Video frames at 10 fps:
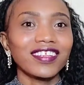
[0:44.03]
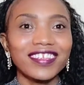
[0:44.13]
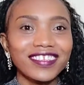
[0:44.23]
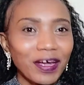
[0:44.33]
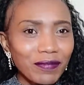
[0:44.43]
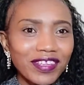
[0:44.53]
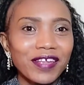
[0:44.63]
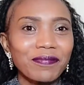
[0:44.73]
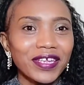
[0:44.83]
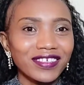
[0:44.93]
so I'm saying
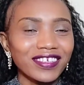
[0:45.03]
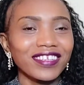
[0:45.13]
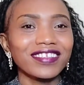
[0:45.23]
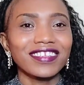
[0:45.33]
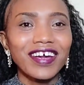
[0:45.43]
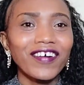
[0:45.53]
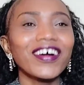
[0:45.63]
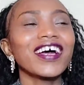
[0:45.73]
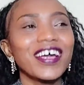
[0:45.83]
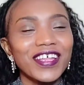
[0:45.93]
patients now.
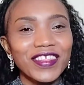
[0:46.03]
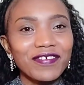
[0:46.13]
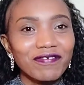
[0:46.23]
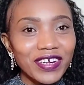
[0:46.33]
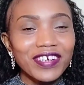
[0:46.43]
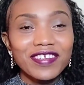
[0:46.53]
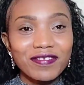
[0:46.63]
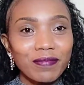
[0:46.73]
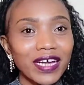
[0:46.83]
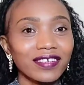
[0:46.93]
The very
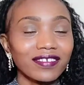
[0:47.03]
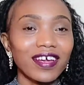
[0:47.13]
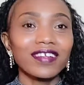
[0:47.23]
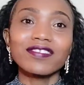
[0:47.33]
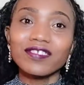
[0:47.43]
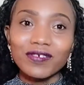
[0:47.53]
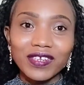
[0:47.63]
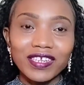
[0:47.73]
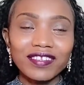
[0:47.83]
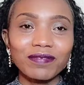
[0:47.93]
smart
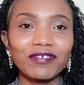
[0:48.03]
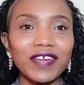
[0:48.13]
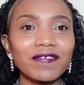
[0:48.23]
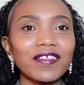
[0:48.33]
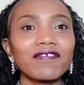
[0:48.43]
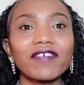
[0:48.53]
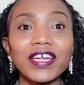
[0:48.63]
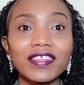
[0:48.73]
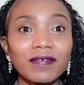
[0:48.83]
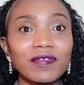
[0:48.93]
students, sometimes they
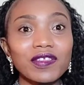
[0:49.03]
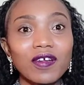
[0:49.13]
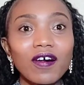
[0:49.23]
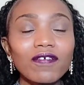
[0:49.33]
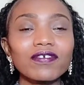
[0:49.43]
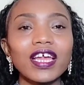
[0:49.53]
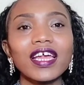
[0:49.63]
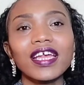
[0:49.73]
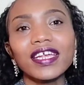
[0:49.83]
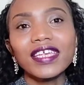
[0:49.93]
find themselves
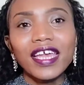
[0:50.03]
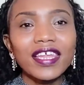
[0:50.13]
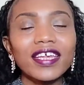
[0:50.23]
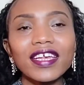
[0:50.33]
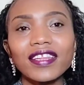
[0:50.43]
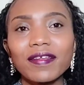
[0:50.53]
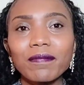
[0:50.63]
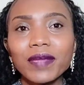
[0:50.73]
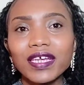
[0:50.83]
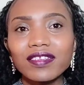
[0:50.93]
getting in the
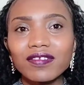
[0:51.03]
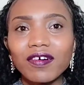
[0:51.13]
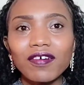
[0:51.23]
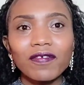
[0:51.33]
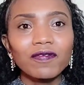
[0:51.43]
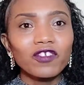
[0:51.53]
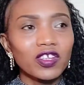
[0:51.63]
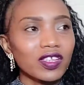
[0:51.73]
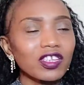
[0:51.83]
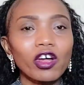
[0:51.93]
mix of
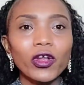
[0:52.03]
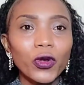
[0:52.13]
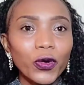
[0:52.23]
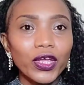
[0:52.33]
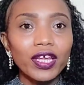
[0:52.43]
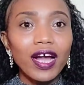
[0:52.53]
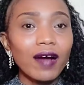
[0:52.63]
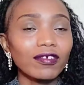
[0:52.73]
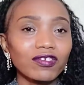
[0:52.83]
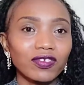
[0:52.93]
just not knowing
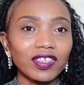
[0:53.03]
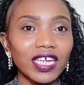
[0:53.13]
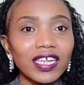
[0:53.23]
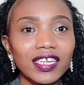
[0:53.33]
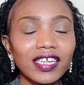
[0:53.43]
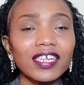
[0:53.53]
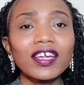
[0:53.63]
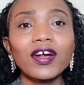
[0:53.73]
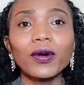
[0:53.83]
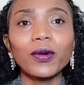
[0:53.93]
how to study
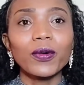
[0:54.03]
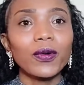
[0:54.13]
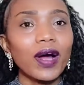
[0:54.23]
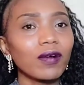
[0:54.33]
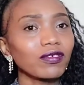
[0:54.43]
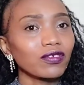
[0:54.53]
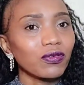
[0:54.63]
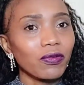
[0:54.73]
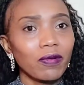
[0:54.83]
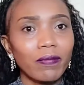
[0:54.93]
or how to
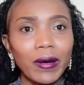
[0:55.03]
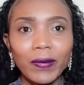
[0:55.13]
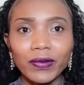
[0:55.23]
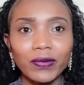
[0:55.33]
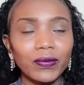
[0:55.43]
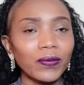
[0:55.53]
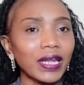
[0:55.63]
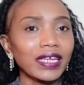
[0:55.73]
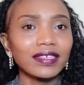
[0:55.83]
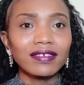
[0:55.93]
go about,
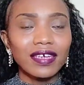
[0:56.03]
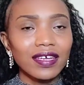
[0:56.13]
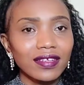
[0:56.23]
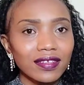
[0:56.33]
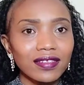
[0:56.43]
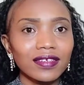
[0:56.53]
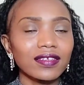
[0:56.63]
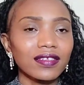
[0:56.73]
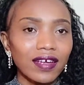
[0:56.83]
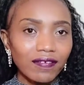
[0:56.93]
like tests and
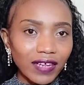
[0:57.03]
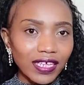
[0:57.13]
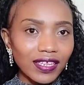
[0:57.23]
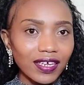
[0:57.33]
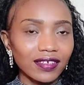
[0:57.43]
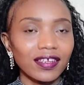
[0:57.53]
stuff like that.